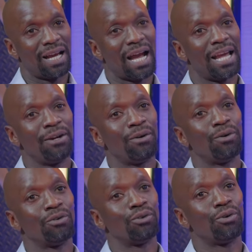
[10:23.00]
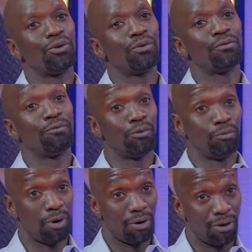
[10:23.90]
I know the
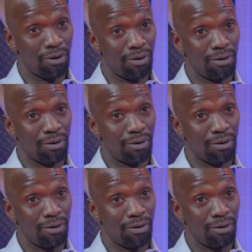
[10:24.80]
footballer.